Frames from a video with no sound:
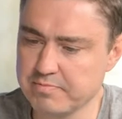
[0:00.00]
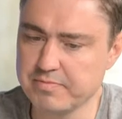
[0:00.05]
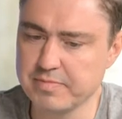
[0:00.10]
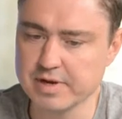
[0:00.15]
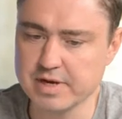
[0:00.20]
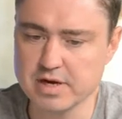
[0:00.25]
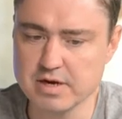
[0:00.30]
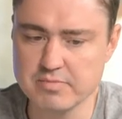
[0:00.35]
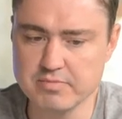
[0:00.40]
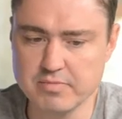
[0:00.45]

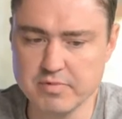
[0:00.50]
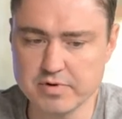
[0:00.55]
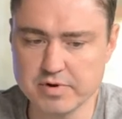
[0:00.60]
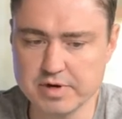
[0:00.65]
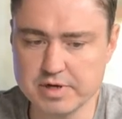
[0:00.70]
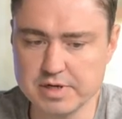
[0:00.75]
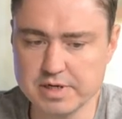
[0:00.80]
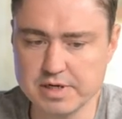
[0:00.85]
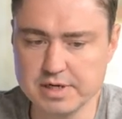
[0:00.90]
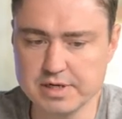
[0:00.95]
become more
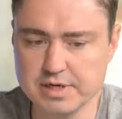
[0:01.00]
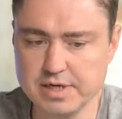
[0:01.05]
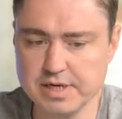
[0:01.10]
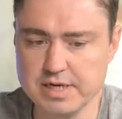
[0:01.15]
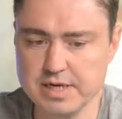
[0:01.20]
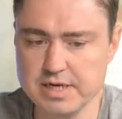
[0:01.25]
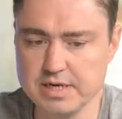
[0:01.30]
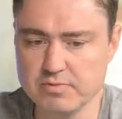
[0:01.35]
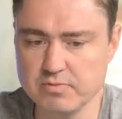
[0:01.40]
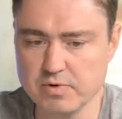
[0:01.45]

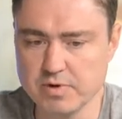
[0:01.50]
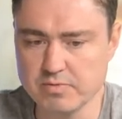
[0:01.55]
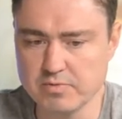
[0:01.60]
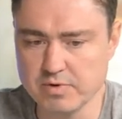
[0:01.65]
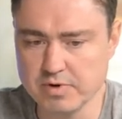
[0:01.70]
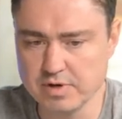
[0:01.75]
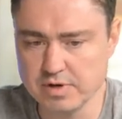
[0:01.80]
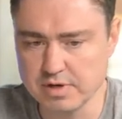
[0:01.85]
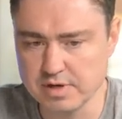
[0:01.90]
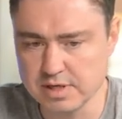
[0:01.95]
green, we
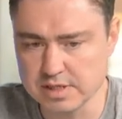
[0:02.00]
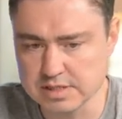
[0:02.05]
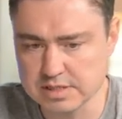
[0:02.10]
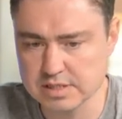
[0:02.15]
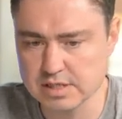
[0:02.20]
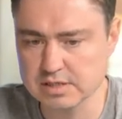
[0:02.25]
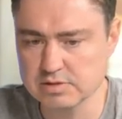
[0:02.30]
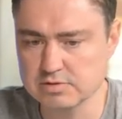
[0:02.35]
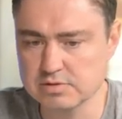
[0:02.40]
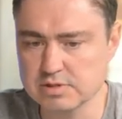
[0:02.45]
will uh,
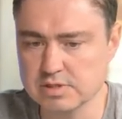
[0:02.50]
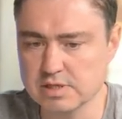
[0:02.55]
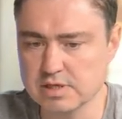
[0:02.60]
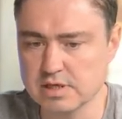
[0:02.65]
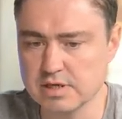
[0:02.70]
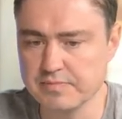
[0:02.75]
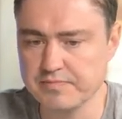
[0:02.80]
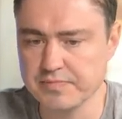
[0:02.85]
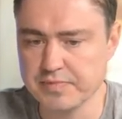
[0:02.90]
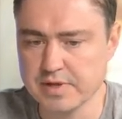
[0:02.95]
start
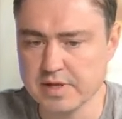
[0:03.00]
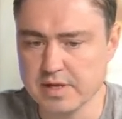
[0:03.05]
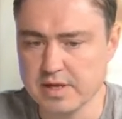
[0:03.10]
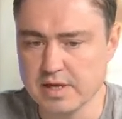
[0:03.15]
um,